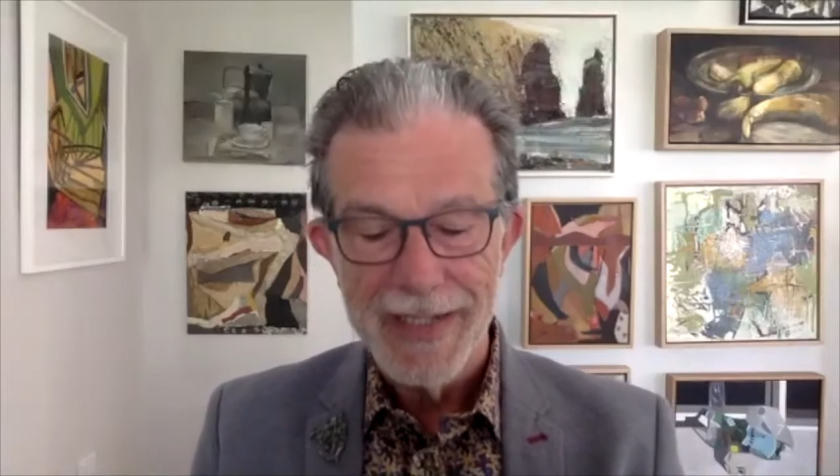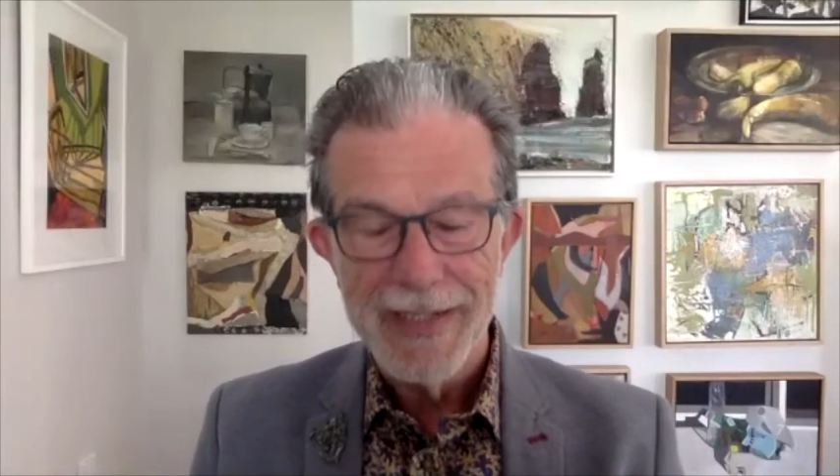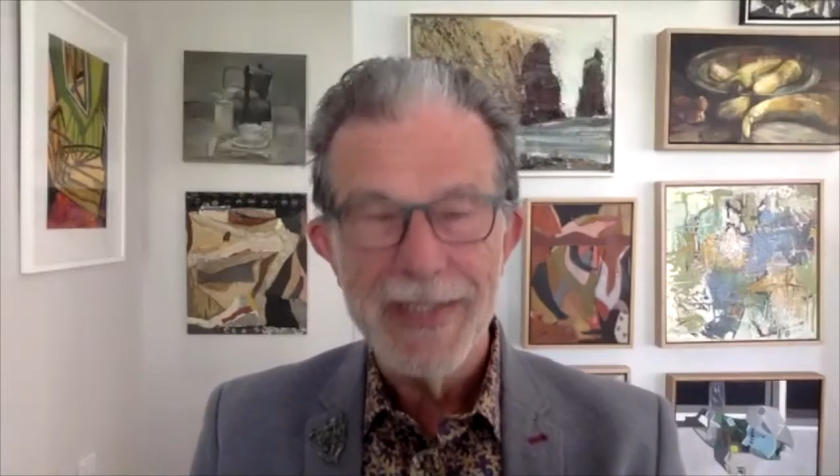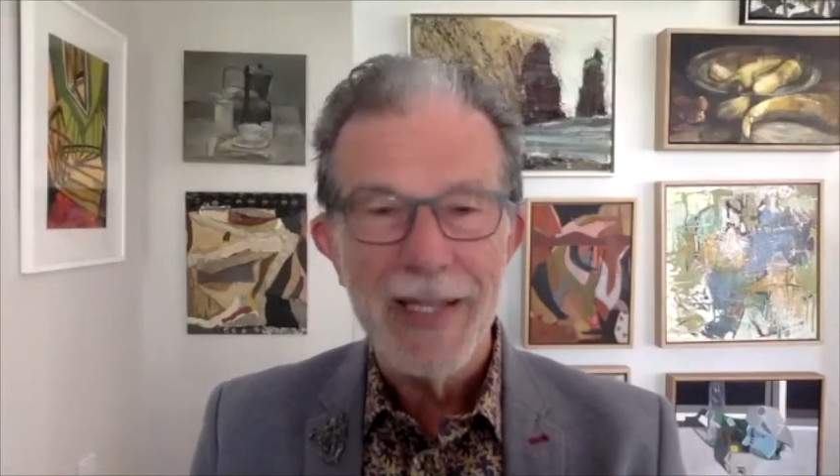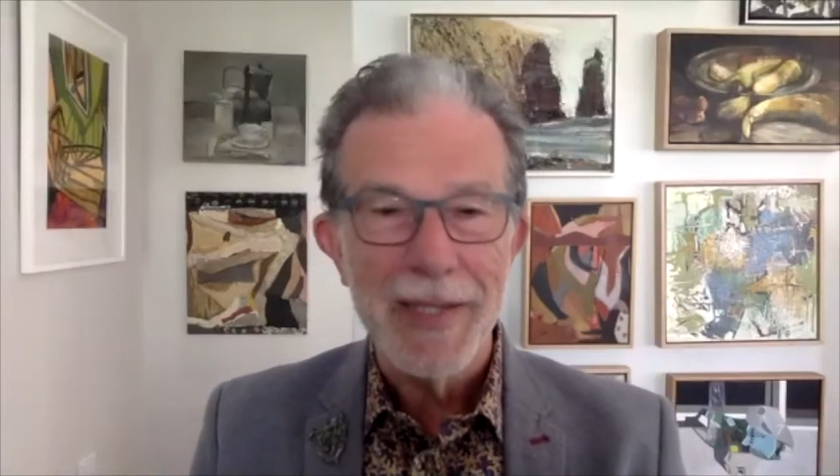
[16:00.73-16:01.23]

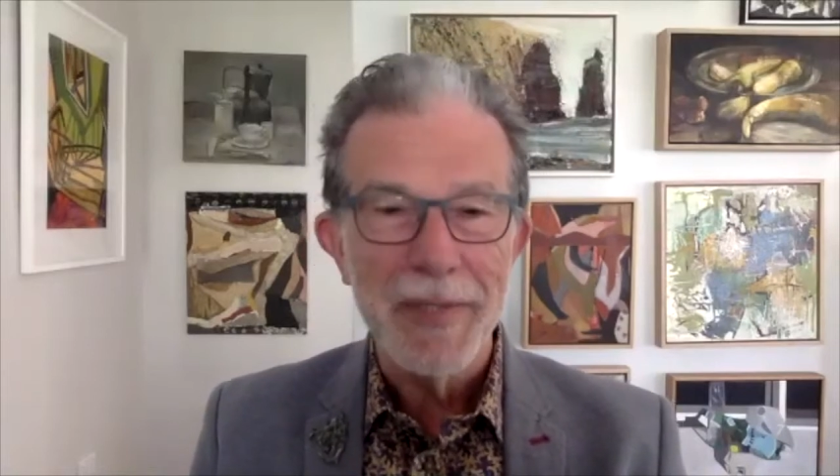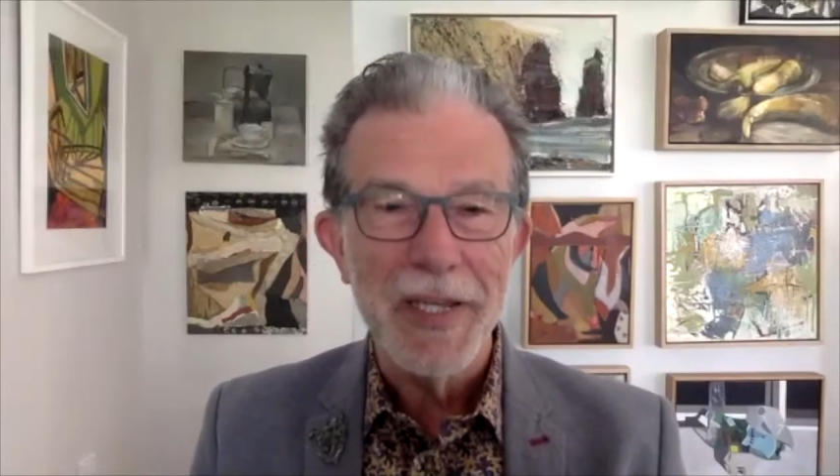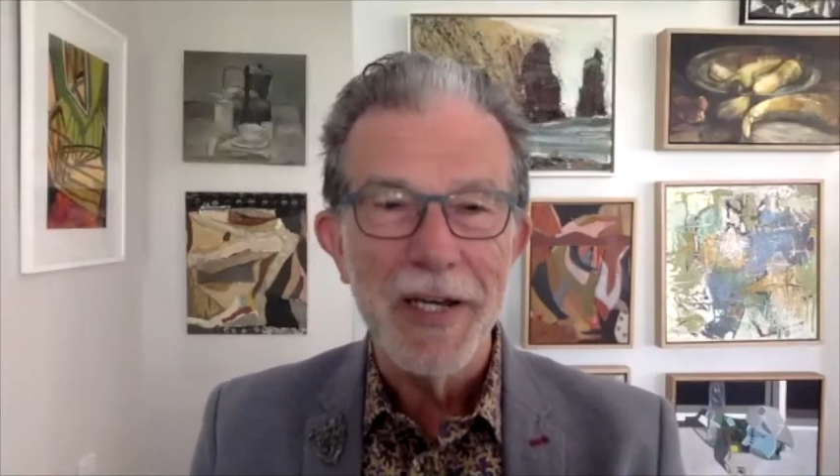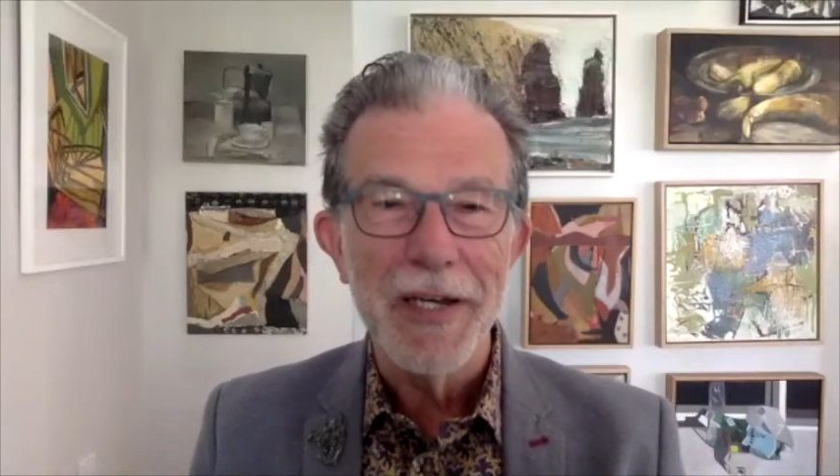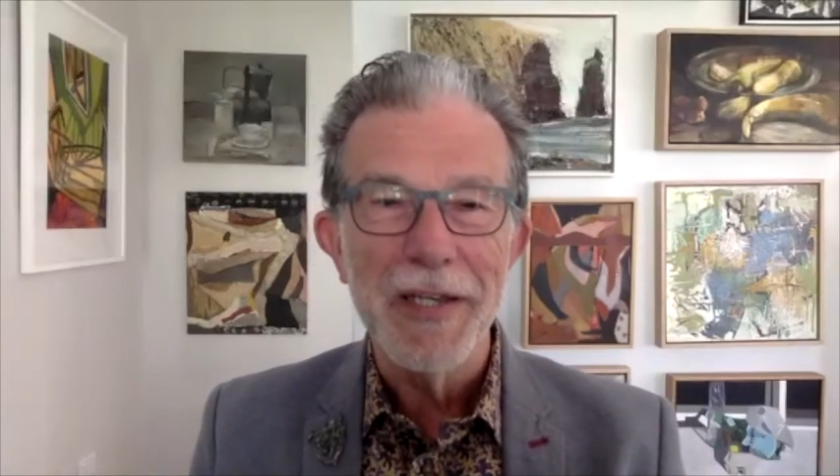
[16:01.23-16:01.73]
Sally
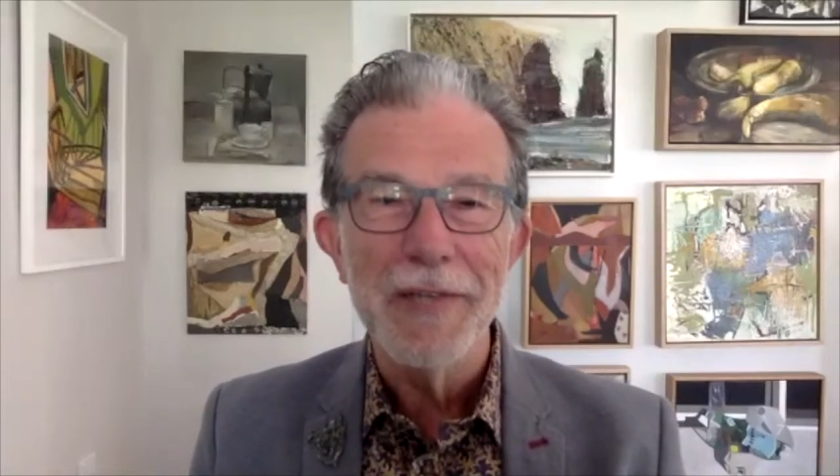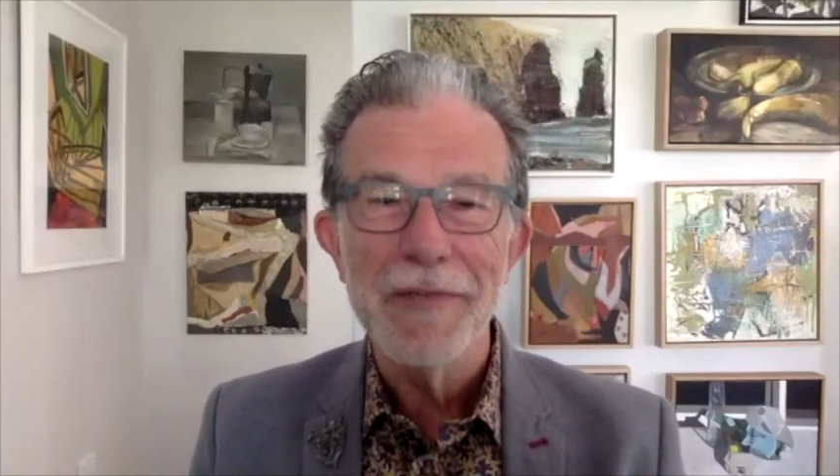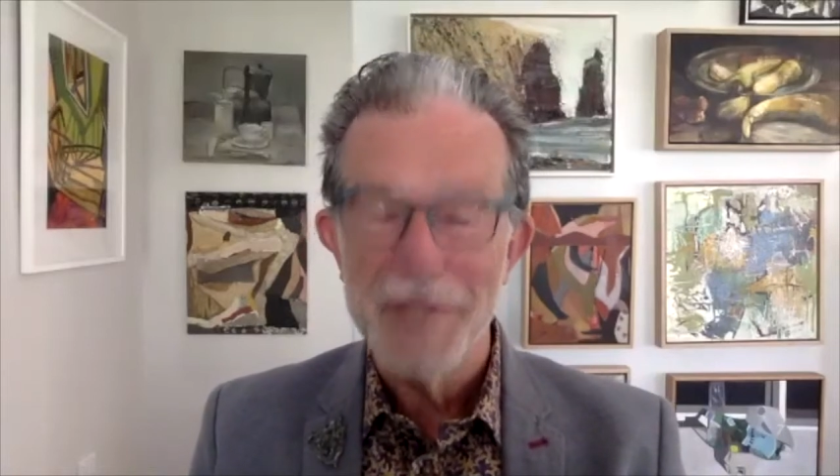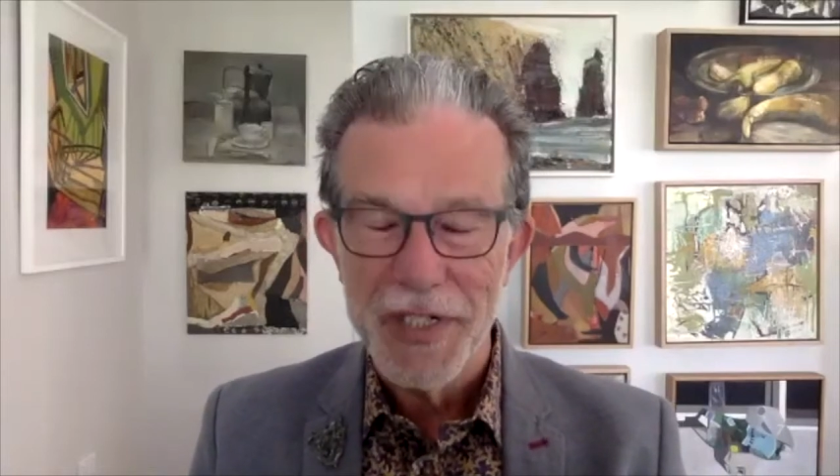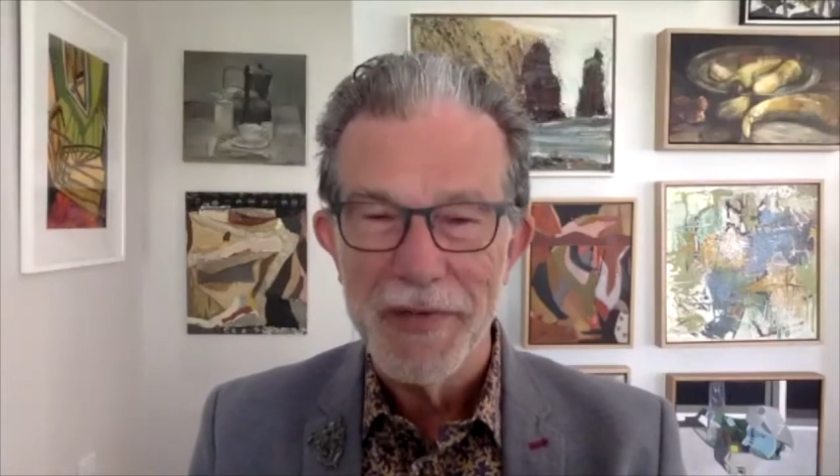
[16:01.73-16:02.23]
McKay,
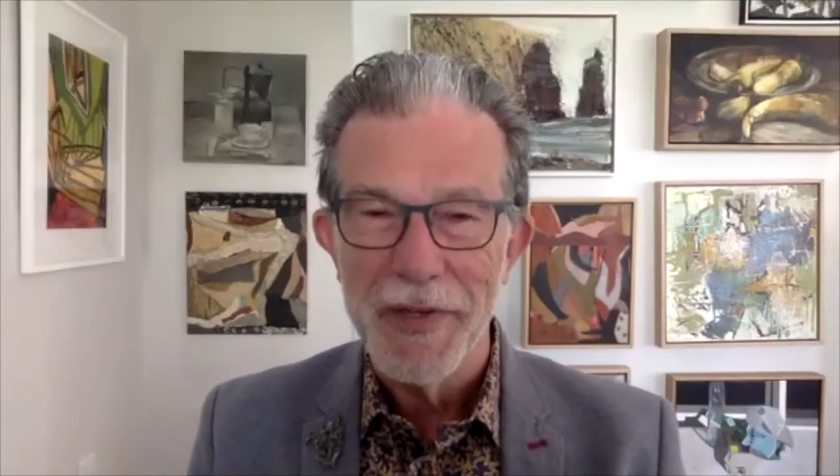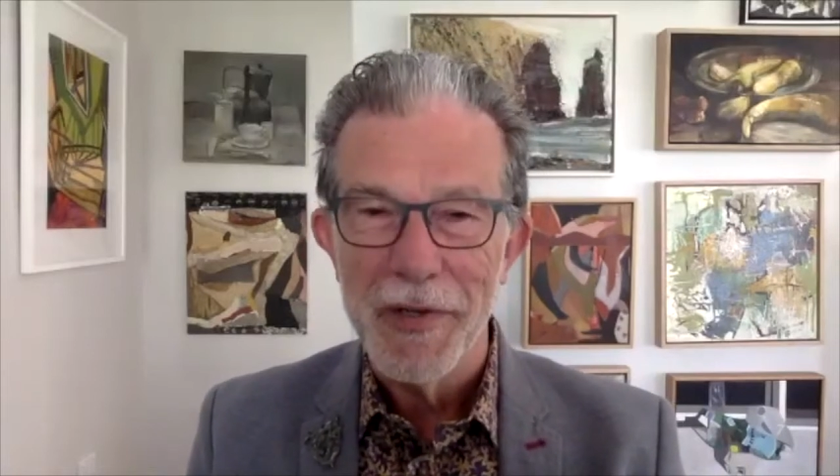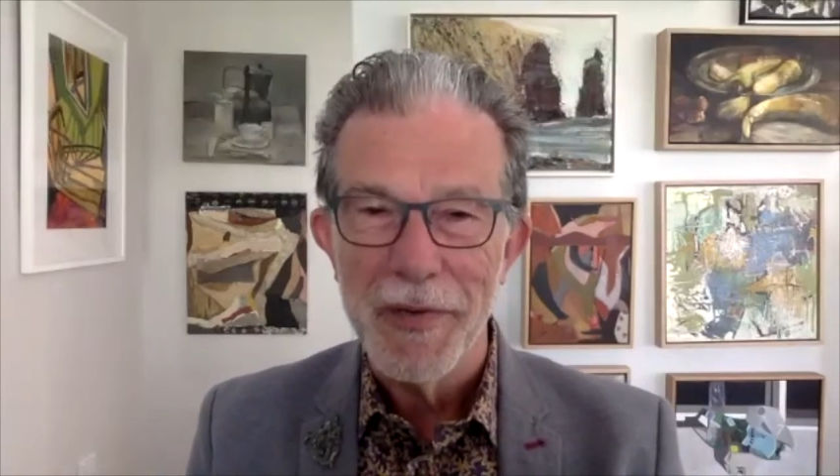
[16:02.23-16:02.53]
for sharing your